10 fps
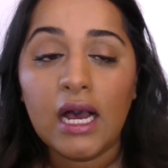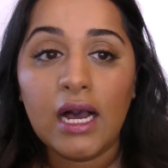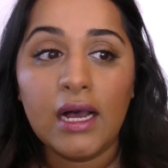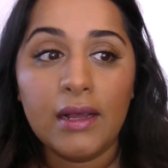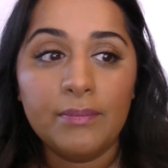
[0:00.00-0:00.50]

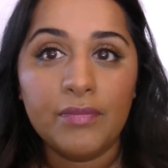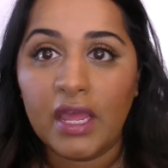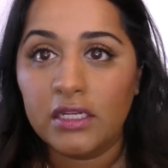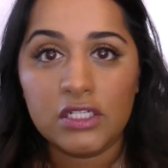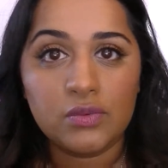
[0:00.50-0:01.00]

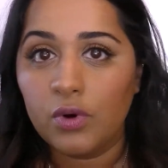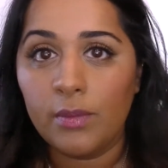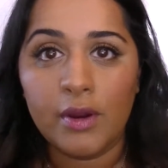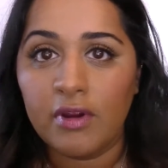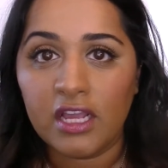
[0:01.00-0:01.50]
I just wore
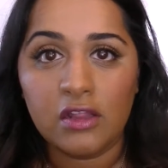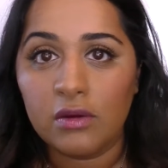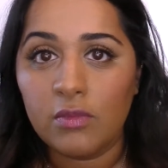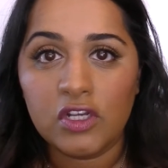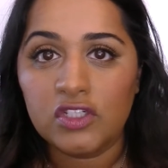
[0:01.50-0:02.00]
my
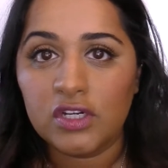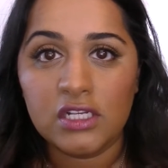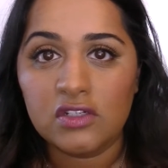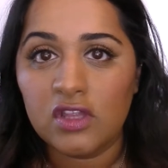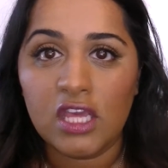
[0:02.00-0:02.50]
regular
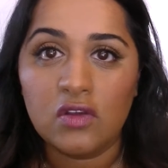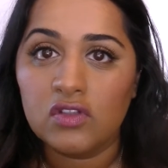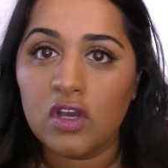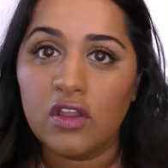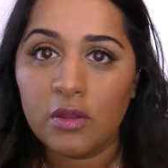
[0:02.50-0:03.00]
moisturizer that you
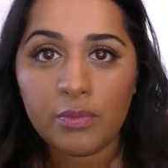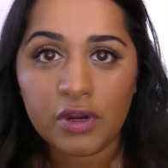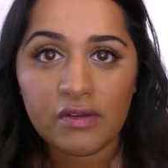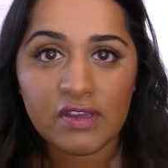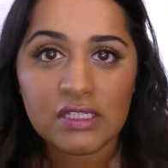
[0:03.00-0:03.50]
saw in the
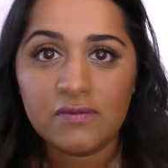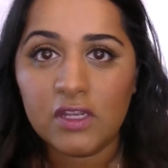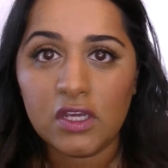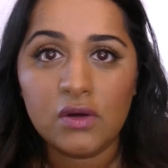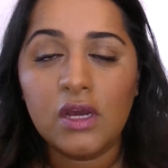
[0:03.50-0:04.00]
previous
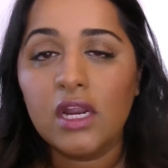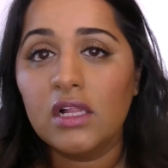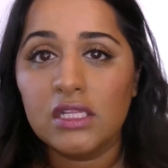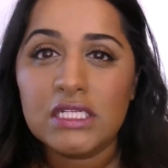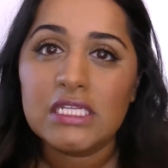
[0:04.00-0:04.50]
video, and
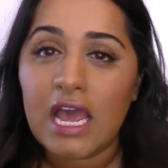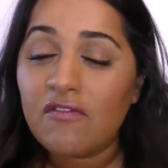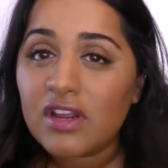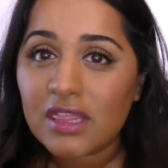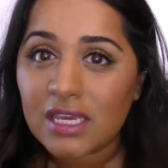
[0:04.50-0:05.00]
I'll list
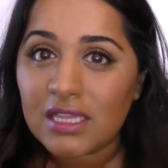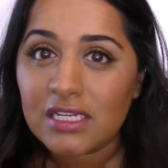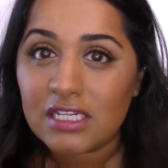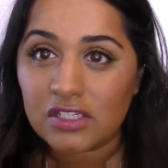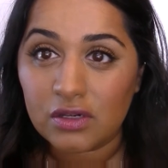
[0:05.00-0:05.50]
everything in the
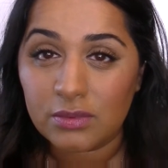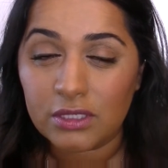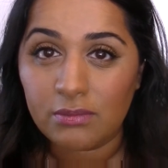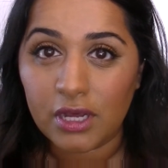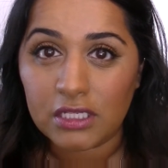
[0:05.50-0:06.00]

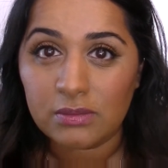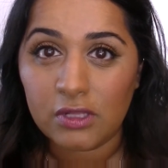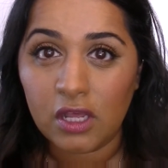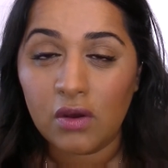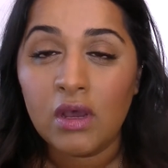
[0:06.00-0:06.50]
description box
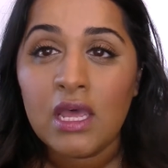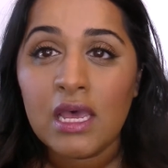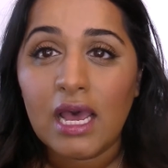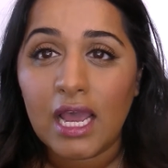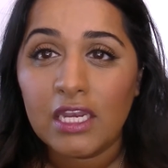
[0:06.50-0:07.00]
below.
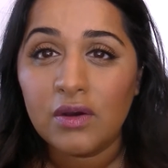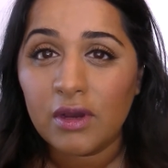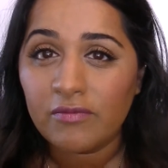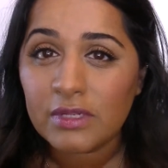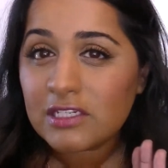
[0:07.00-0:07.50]
I know
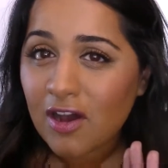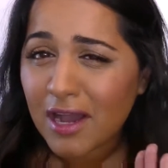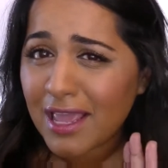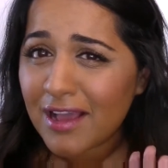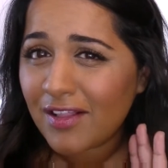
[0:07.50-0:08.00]
I've been
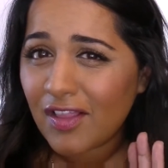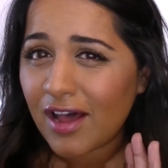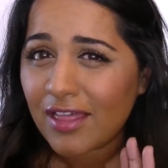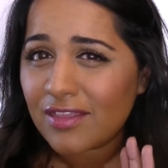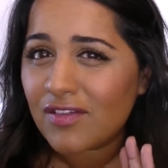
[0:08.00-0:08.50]
talking a
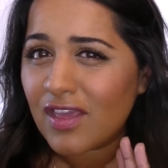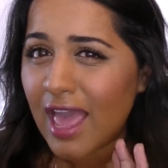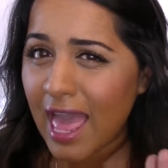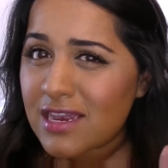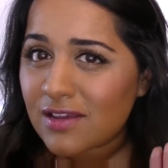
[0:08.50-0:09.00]
lot through the
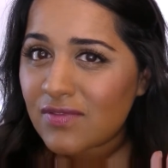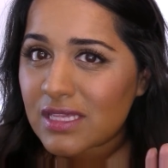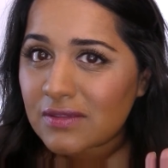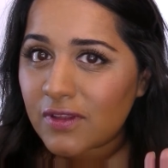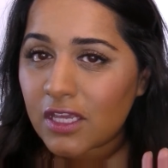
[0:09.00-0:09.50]
end of
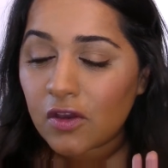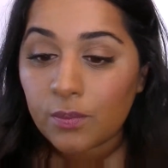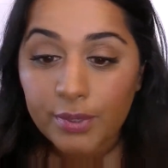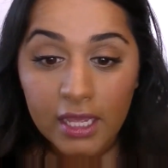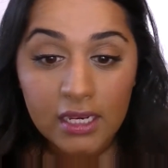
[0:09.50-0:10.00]
this video,
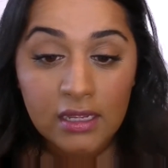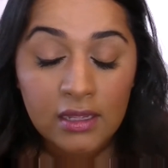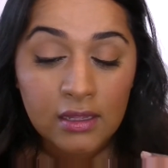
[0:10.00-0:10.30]
but